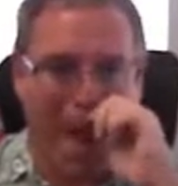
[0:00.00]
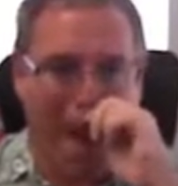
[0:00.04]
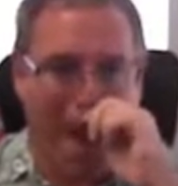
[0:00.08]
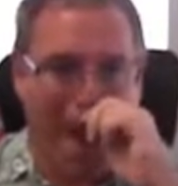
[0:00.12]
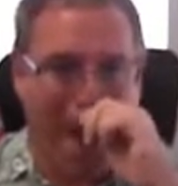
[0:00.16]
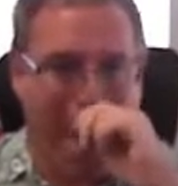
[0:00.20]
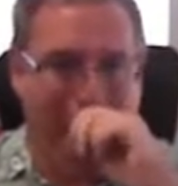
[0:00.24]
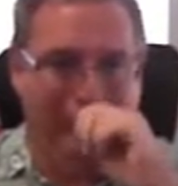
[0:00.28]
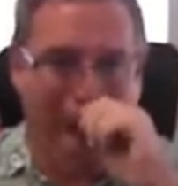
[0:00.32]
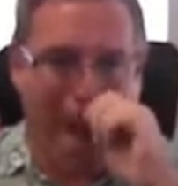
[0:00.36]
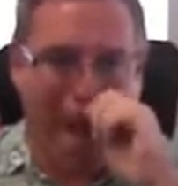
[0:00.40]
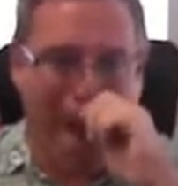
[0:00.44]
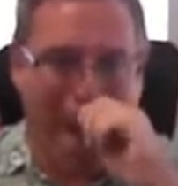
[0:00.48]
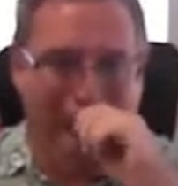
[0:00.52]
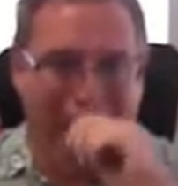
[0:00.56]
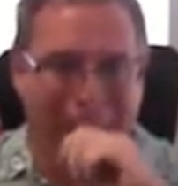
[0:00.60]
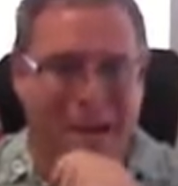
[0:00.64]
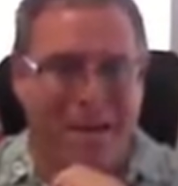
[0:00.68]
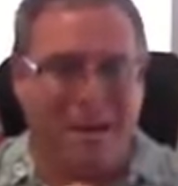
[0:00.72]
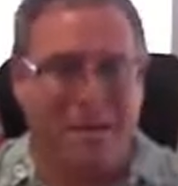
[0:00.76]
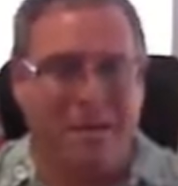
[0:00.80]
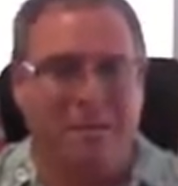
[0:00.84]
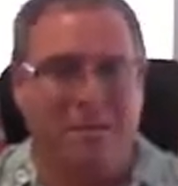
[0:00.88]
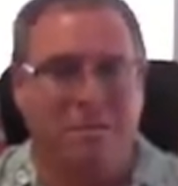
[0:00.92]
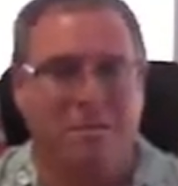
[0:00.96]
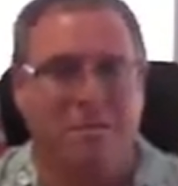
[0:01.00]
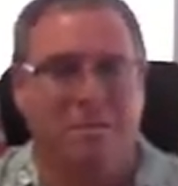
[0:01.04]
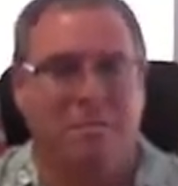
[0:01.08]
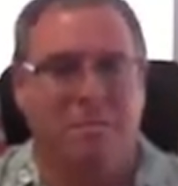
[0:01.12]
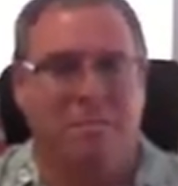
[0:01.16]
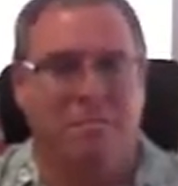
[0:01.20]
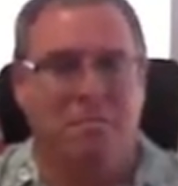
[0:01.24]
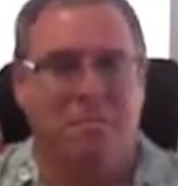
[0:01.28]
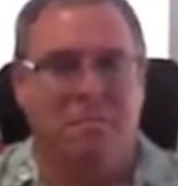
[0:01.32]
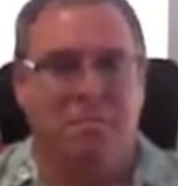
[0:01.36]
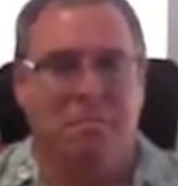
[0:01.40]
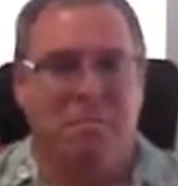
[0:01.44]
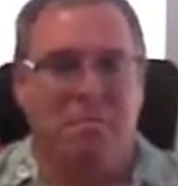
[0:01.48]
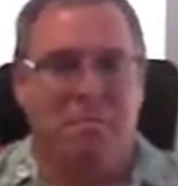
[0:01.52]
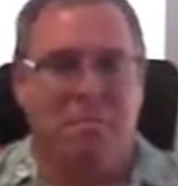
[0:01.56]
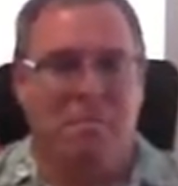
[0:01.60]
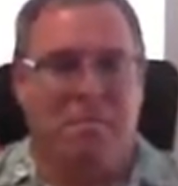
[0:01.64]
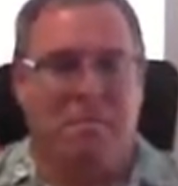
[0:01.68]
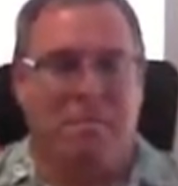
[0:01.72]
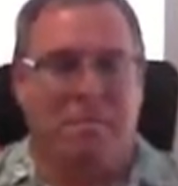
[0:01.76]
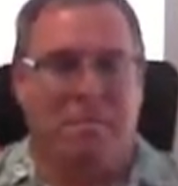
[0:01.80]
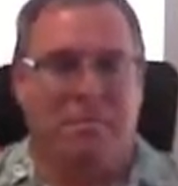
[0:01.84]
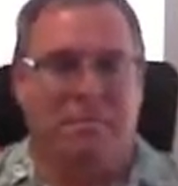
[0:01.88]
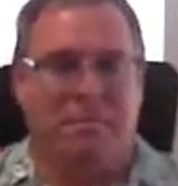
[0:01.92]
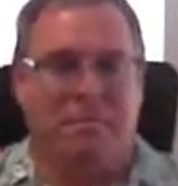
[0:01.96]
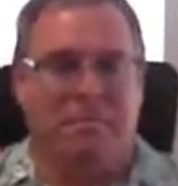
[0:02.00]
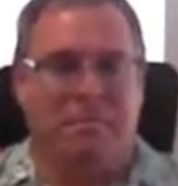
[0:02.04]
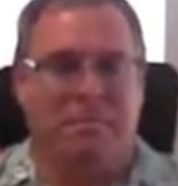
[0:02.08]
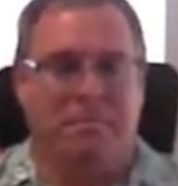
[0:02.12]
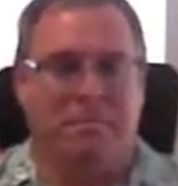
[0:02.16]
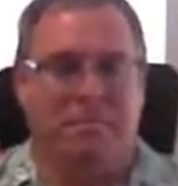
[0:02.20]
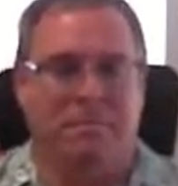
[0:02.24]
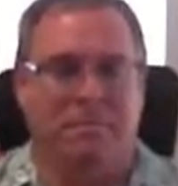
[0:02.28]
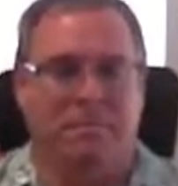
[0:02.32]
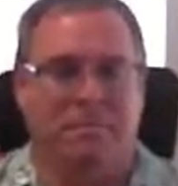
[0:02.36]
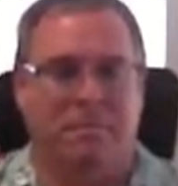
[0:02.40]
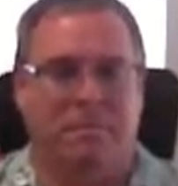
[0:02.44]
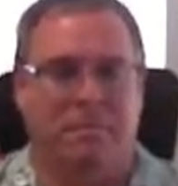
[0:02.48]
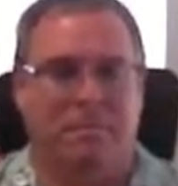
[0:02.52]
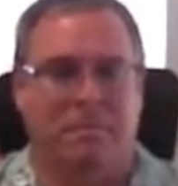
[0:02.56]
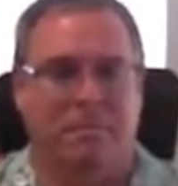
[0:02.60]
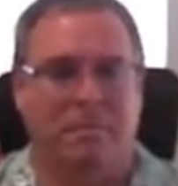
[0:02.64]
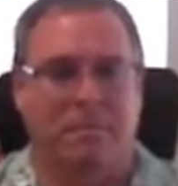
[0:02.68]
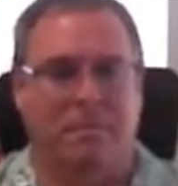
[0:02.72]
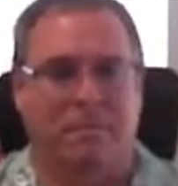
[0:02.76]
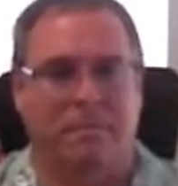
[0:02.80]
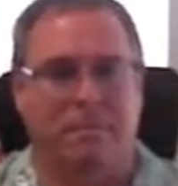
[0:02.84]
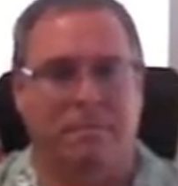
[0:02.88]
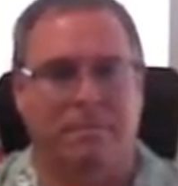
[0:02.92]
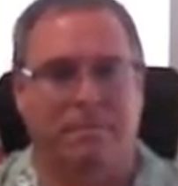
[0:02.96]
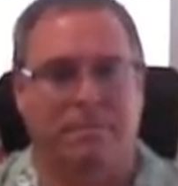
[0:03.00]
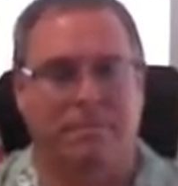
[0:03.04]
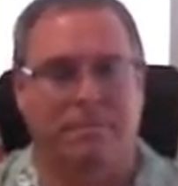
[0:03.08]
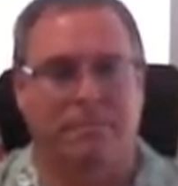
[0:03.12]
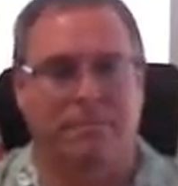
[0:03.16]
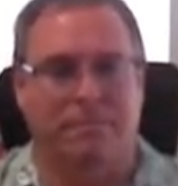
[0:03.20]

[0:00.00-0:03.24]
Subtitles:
[no speech]